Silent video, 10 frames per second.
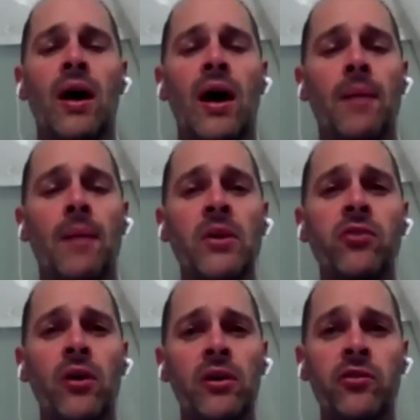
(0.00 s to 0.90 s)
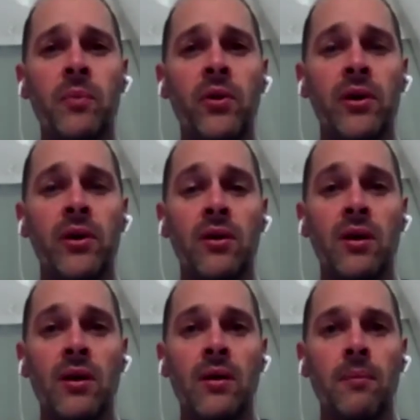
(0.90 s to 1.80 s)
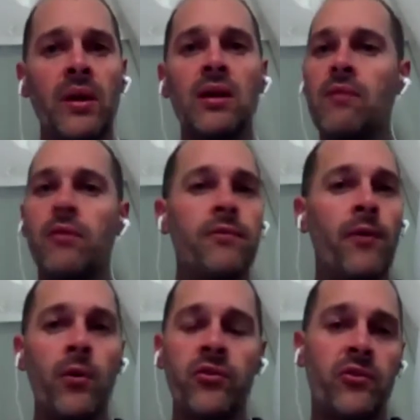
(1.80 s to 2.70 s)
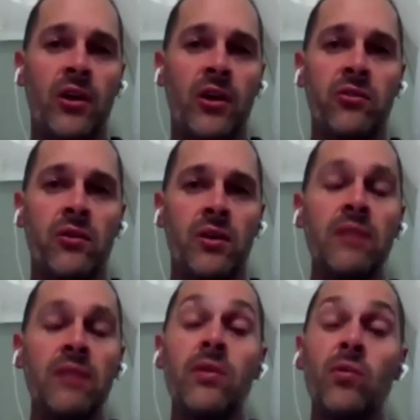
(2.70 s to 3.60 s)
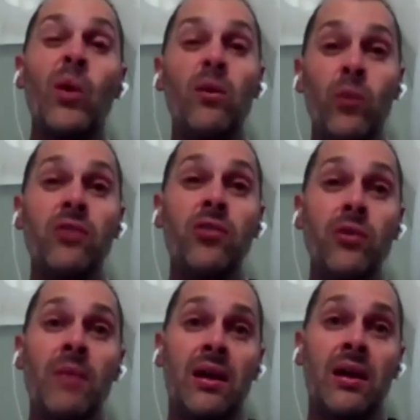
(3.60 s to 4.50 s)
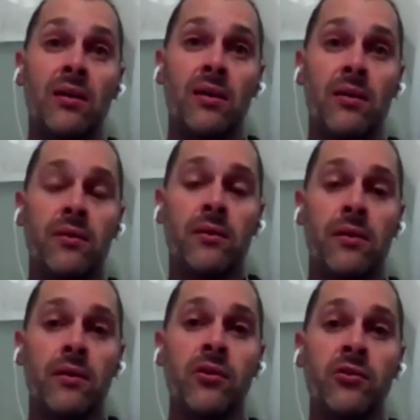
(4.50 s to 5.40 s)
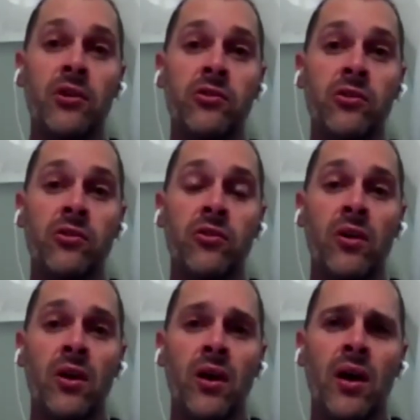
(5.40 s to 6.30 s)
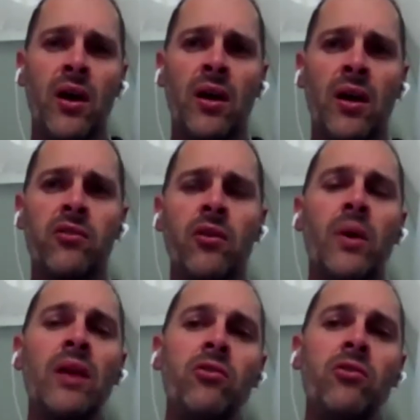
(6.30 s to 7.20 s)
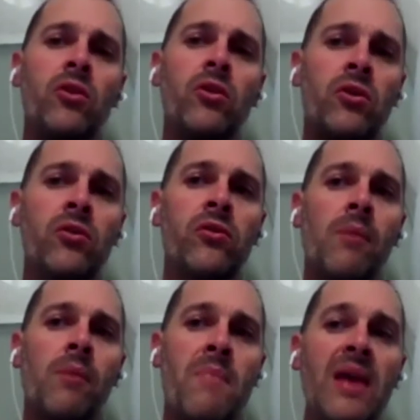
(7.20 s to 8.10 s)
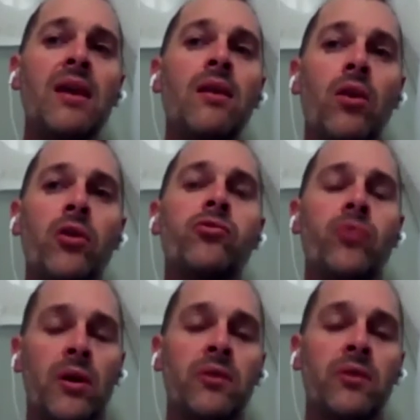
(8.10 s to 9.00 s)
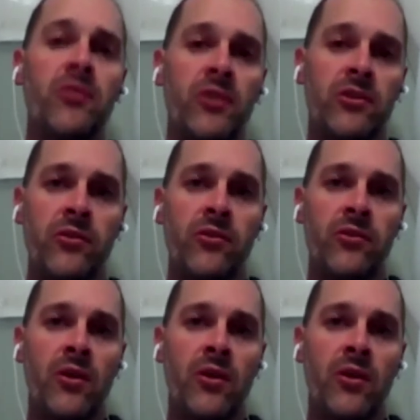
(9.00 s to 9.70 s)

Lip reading: his Holy Spirit, but he never forces us, even when we do make the wrong decisions. And so when youth are making those wrong decisions,